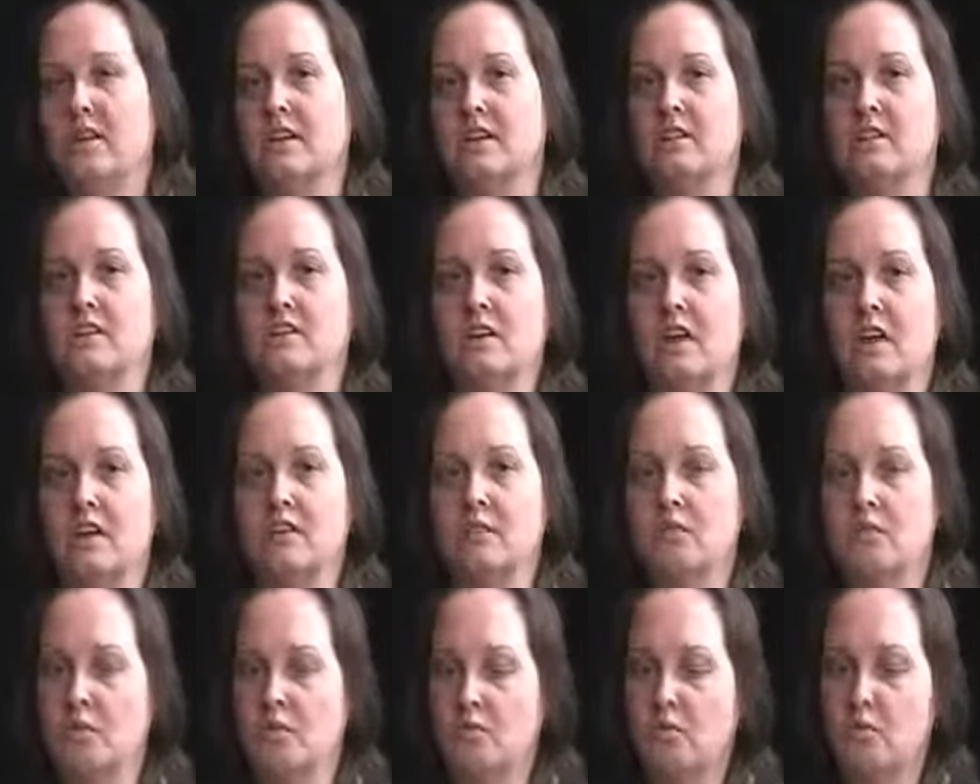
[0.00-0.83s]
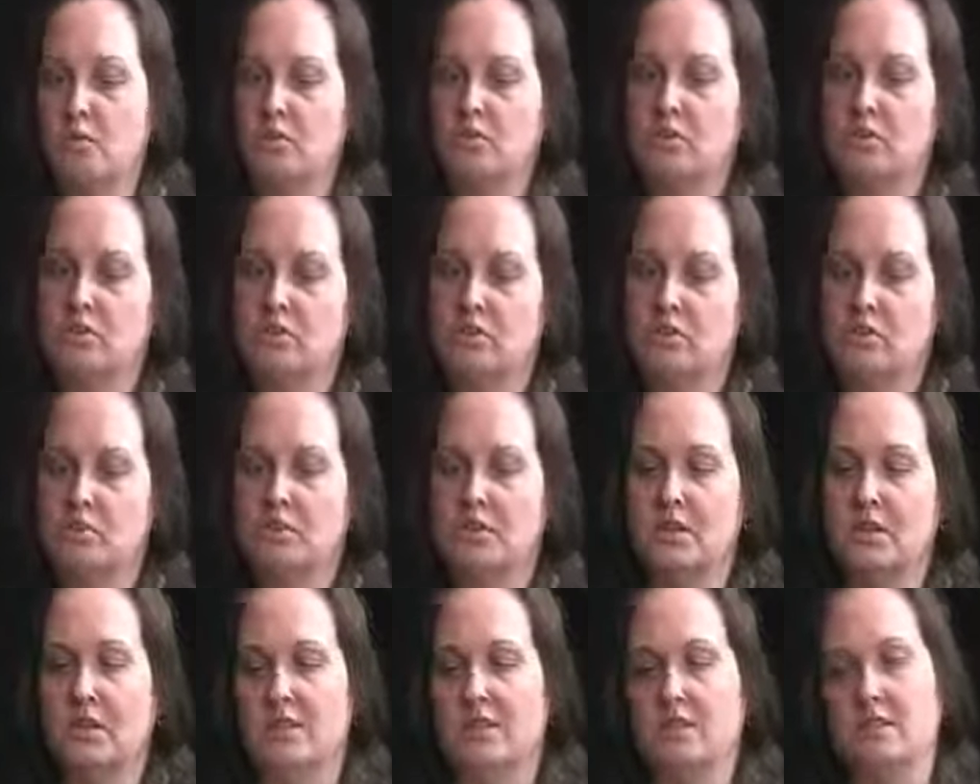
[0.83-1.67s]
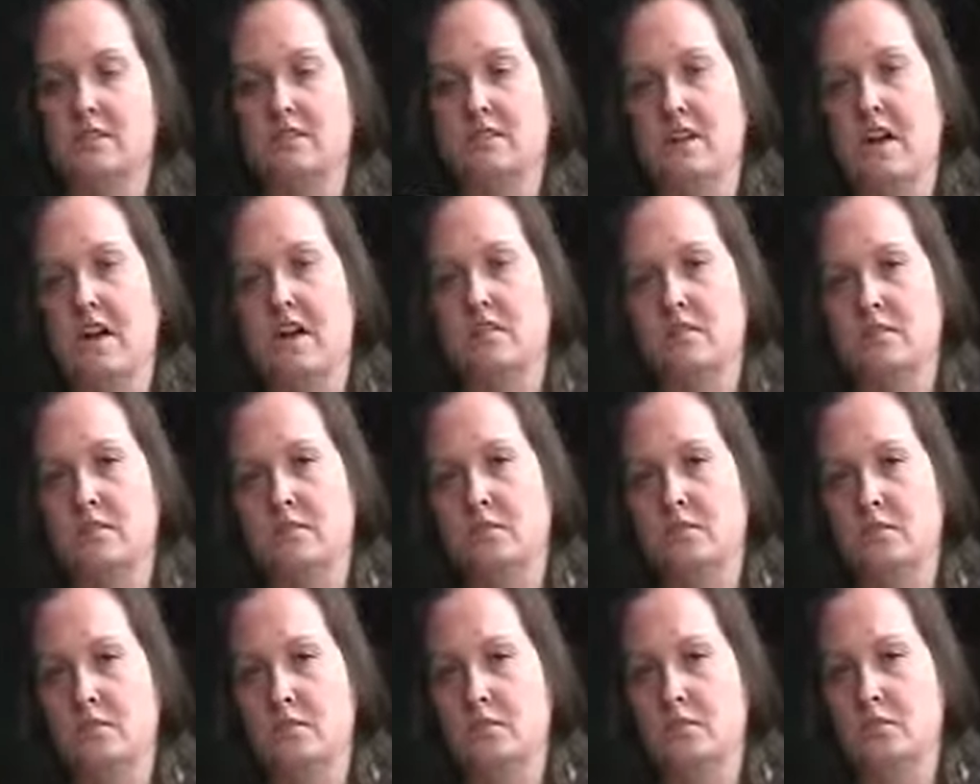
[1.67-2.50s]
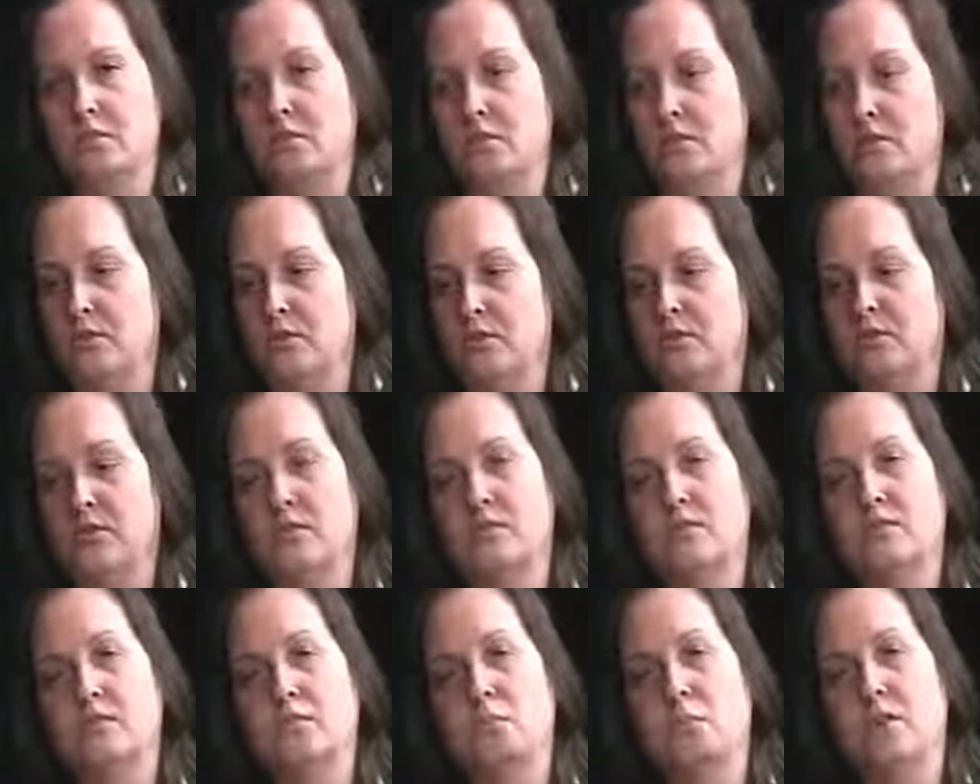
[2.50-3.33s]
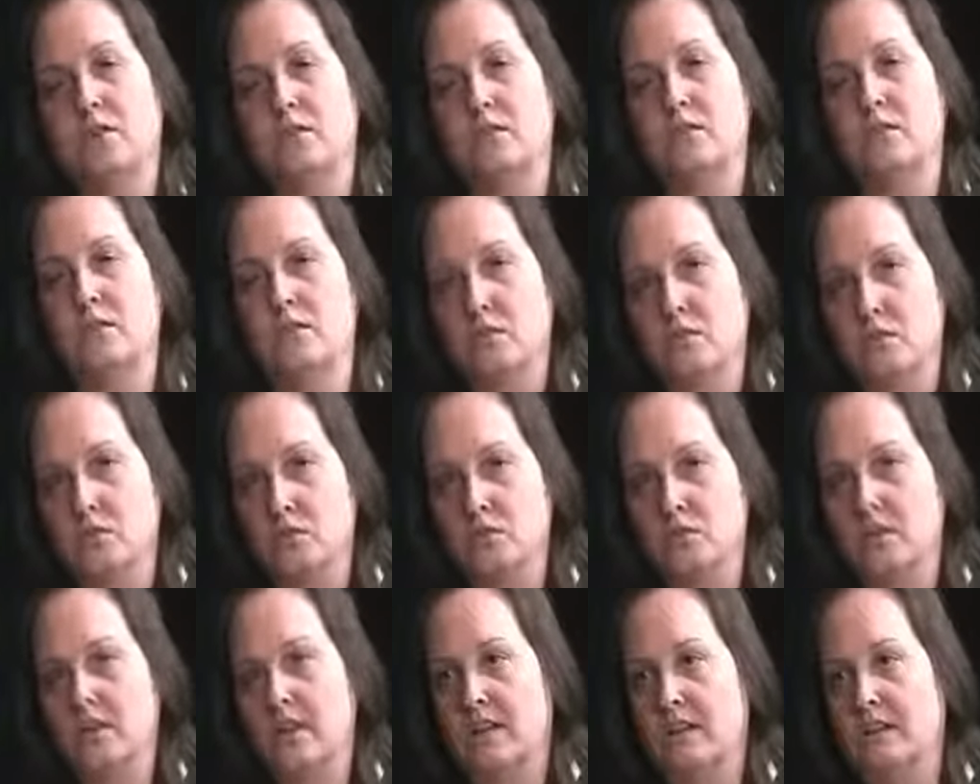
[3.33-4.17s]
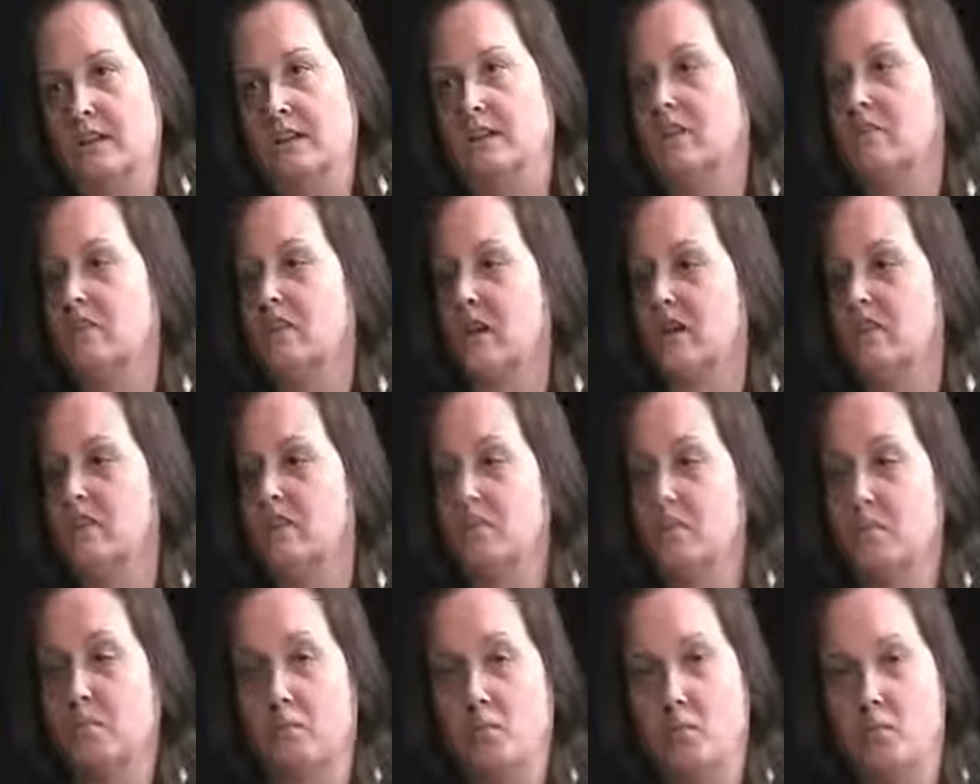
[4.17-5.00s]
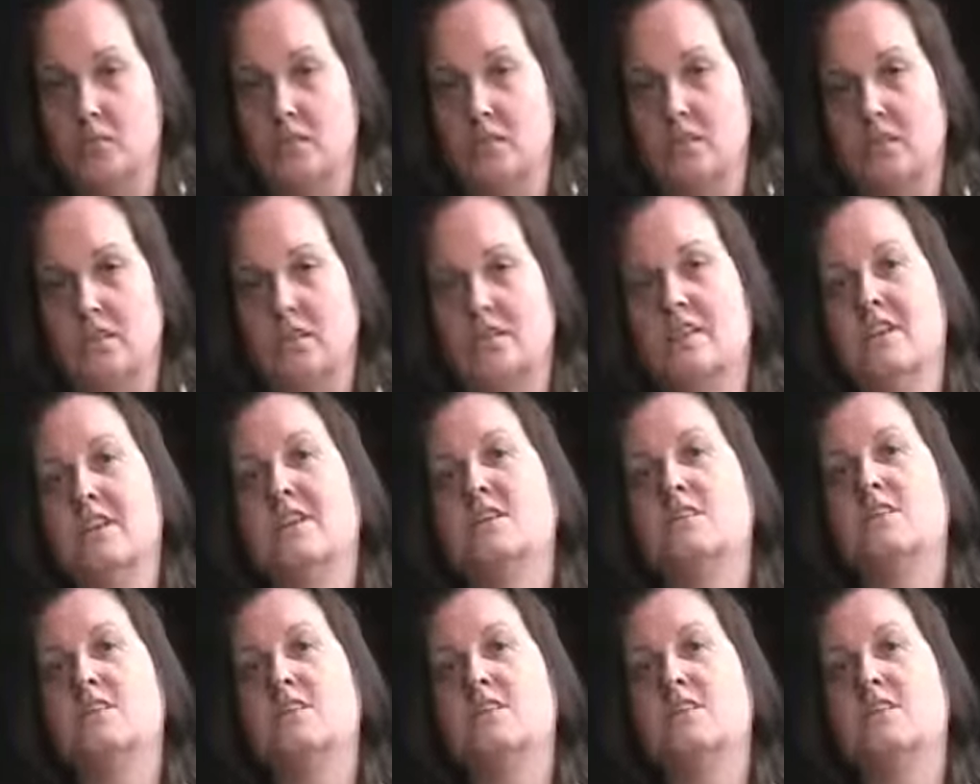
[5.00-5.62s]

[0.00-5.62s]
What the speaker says: like the size of your protein should be like the size of your fist when it's closed. That's the size of your protein.